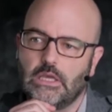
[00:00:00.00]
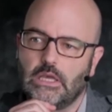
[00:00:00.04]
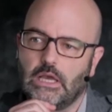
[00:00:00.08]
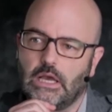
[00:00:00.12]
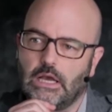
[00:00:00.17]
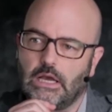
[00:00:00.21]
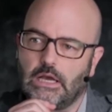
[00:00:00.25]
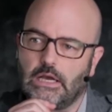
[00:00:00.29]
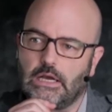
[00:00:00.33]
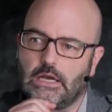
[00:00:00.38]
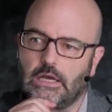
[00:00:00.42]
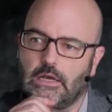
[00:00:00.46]

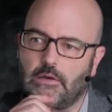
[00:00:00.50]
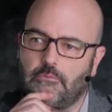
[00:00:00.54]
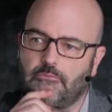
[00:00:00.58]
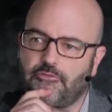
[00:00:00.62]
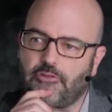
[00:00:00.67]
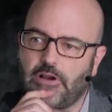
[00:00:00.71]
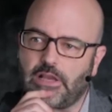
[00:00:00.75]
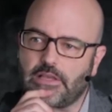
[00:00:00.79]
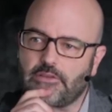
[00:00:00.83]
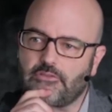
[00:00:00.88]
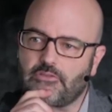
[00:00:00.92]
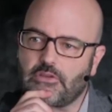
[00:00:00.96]

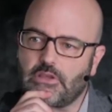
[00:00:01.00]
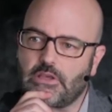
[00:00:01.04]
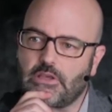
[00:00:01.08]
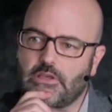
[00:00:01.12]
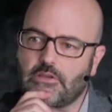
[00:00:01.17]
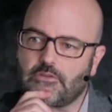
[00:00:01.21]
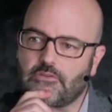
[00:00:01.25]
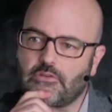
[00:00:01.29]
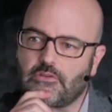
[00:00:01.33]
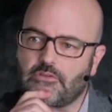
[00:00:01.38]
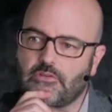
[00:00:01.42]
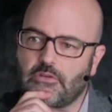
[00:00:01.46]
Frank
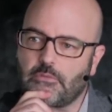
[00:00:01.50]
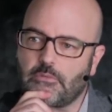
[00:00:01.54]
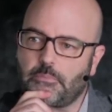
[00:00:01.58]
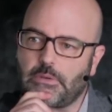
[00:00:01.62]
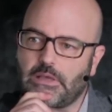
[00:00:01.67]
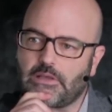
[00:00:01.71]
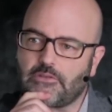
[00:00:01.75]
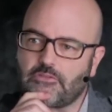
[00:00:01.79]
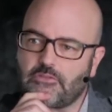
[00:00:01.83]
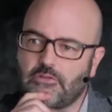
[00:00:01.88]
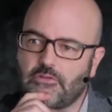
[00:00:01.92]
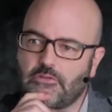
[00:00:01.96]
says, is it
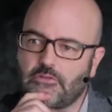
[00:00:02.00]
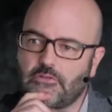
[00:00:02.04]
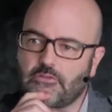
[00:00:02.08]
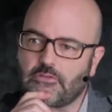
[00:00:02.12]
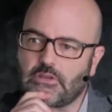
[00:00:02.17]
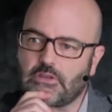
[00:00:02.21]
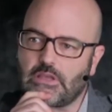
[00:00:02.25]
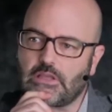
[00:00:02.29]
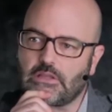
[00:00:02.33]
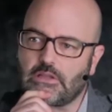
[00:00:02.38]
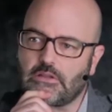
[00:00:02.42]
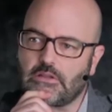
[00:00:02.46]
best to
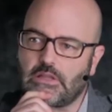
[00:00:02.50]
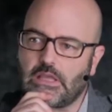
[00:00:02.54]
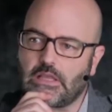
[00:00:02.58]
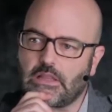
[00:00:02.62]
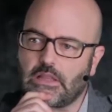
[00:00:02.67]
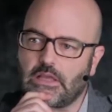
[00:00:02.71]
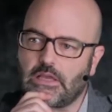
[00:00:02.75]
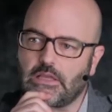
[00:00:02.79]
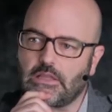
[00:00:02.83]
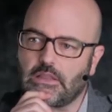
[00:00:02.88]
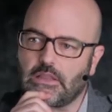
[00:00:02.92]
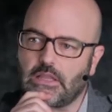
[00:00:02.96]
just get a
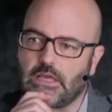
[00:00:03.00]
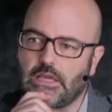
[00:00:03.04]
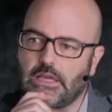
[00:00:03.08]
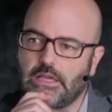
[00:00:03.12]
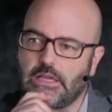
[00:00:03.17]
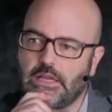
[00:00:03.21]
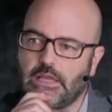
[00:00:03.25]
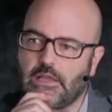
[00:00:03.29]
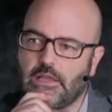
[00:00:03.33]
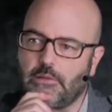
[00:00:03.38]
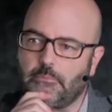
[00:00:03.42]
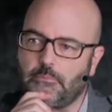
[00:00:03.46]
daylight
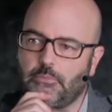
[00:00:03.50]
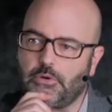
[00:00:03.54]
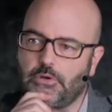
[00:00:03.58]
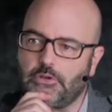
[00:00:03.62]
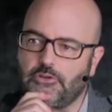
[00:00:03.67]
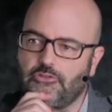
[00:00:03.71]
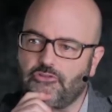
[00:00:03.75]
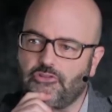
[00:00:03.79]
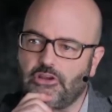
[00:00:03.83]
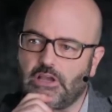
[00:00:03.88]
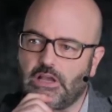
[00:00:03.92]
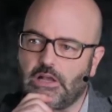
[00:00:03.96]
light and
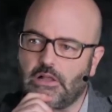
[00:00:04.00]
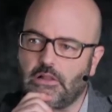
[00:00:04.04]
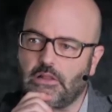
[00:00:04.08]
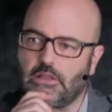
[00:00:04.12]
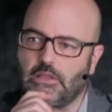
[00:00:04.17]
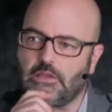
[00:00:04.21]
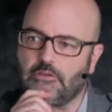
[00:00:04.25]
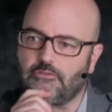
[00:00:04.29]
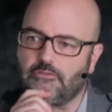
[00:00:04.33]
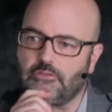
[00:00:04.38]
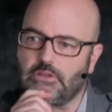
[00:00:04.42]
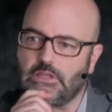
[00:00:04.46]
put gel
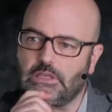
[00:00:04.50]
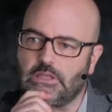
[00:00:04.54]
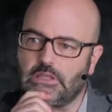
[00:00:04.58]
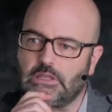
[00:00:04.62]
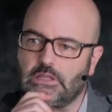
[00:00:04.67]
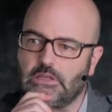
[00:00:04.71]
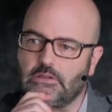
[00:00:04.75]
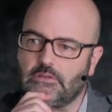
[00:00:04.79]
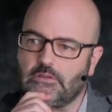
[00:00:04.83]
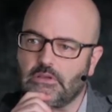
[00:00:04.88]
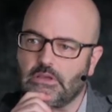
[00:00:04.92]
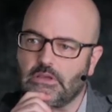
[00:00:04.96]
if
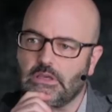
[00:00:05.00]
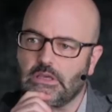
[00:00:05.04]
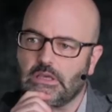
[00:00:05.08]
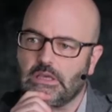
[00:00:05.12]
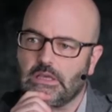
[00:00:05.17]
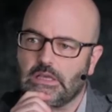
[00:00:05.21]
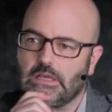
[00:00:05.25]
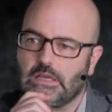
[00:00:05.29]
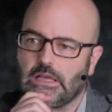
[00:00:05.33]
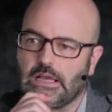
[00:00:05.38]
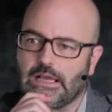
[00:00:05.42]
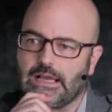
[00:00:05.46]
needed?
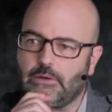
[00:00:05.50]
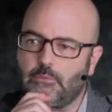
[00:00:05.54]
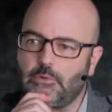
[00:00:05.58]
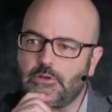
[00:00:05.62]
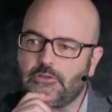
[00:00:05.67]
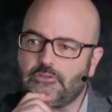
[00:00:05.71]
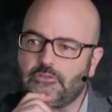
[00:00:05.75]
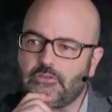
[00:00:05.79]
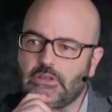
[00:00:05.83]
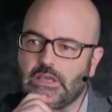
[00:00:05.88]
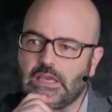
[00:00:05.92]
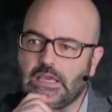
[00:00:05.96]
I
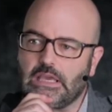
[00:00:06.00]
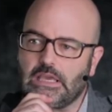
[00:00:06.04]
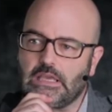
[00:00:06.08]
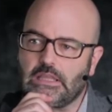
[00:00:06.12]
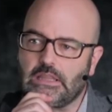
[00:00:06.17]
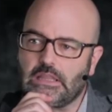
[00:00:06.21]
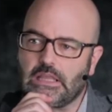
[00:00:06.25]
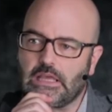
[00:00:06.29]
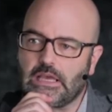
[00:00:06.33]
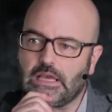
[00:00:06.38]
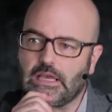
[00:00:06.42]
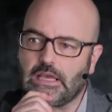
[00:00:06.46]
would say
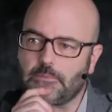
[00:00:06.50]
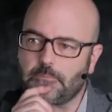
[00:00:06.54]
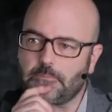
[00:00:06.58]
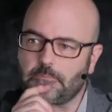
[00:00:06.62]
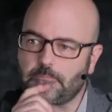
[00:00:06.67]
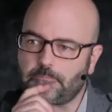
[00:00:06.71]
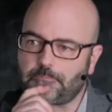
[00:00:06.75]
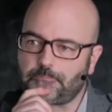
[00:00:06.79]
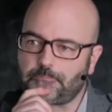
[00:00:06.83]
that